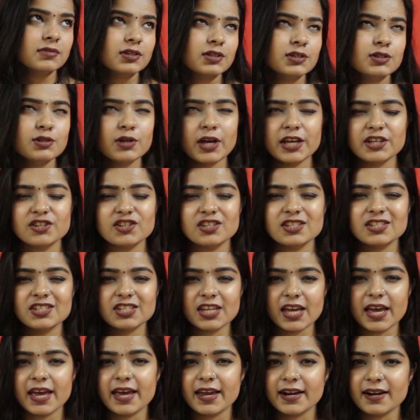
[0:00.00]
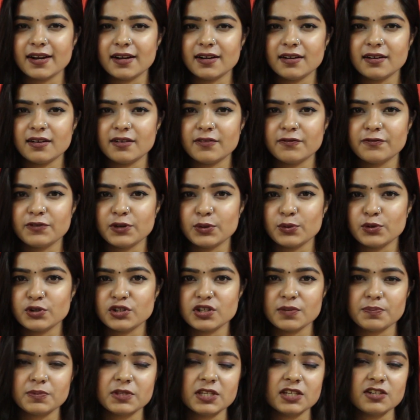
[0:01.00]
So I just share a few
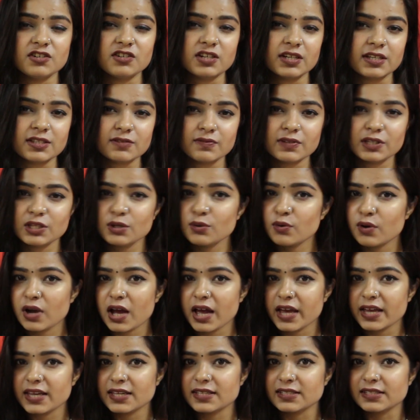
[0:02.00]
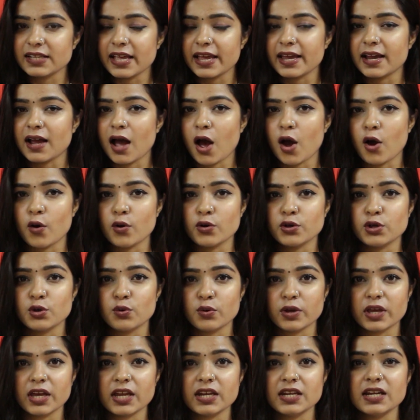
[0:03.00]
tips and tricks with you guys, like how you
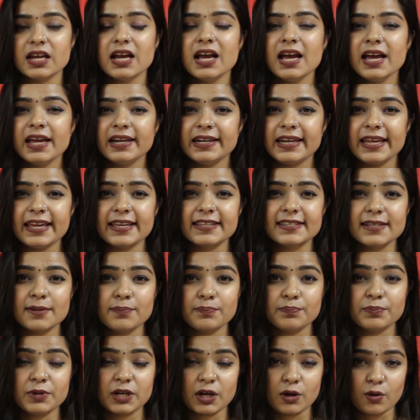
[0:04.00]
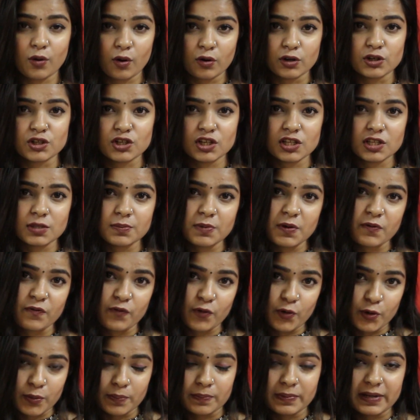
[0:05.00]
can take some precautions
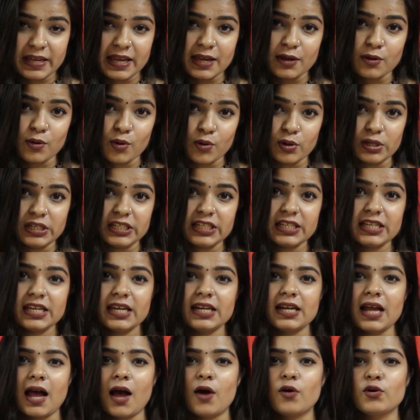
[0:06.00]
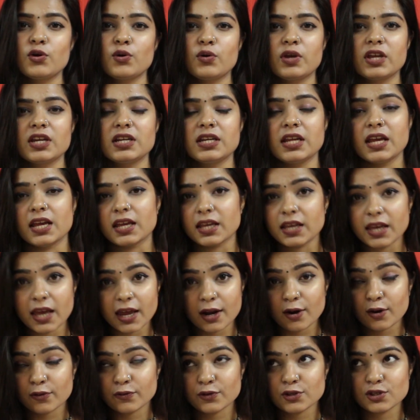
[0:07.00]
before playing Holi and how you can take
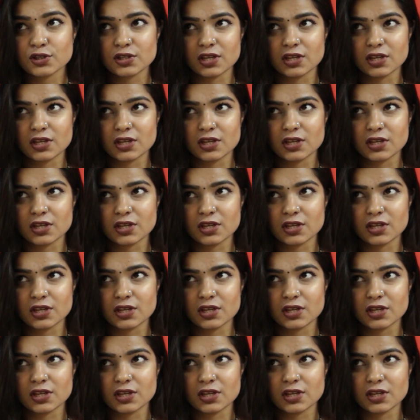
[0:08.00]
care of your